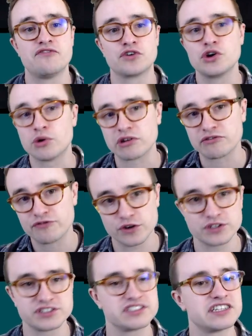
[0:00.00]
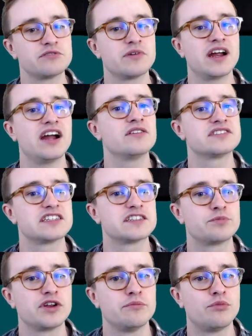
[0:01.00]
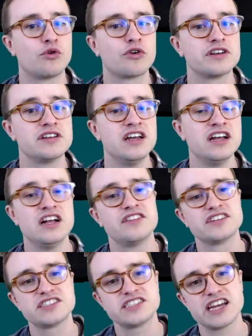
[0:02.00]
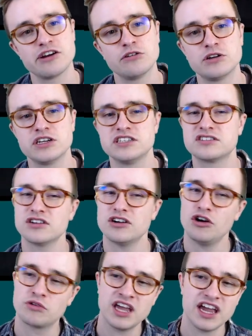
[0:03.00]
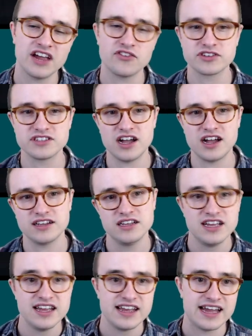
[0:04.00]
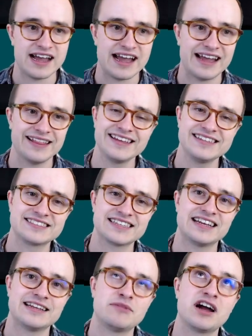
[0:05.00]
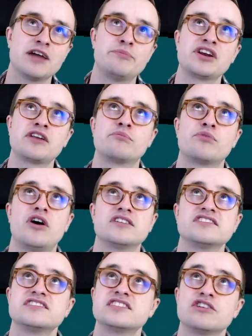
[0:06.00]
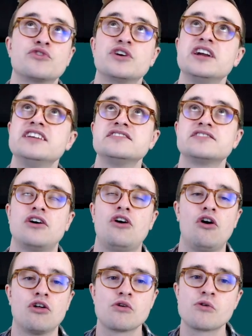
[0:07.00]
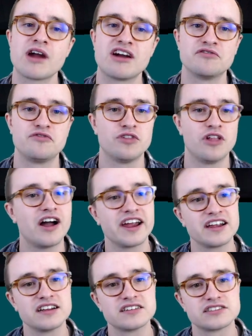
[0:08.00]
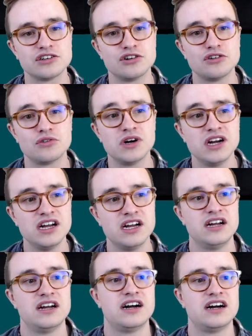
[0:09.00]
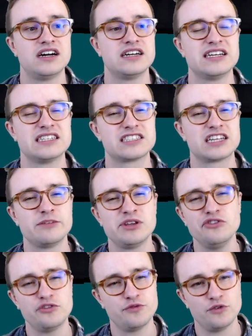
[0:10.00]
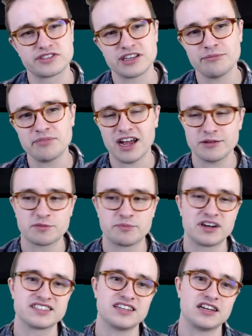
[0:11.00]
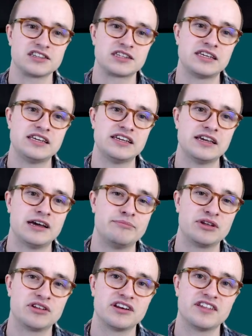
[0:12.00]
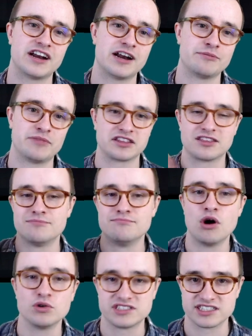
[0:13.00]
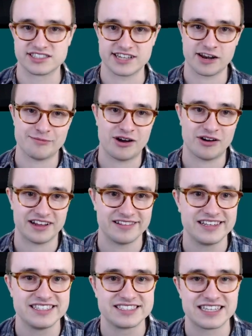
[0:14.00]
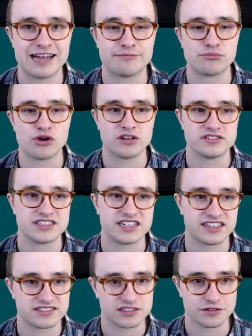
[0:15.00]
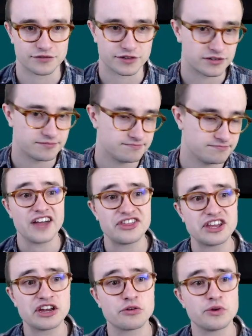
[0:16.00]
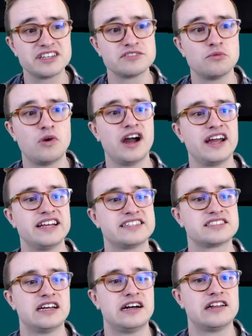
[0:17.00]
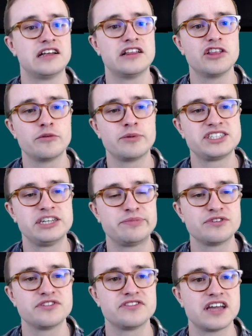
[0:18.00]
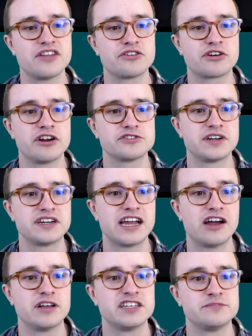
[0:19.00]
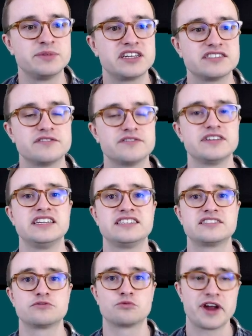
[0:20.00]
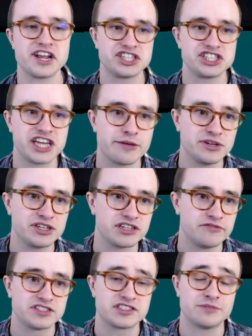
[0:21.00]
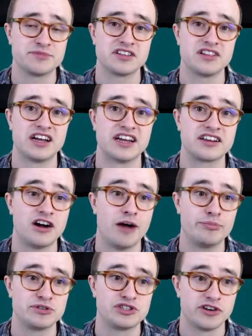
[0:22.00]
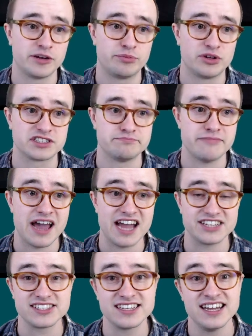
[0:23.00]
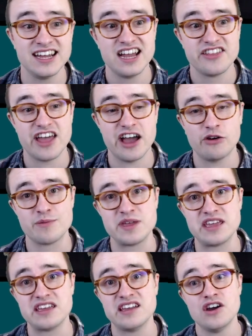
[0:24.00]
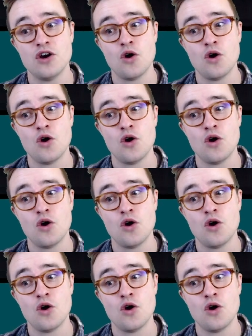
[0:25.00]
for going first in rounds. That's pretty important. The snare is okay. There's not, at least in my opinion, bronze and silver isn't all around flying. So it's going to be useful sometimes, but it's not the ability that I'm like the most excited about, at least at bronze and silver. I think a reason why it's a little bit cheaper than the other cards right now is because of its range damage. If it's something like Opportunity plus Magic, that would be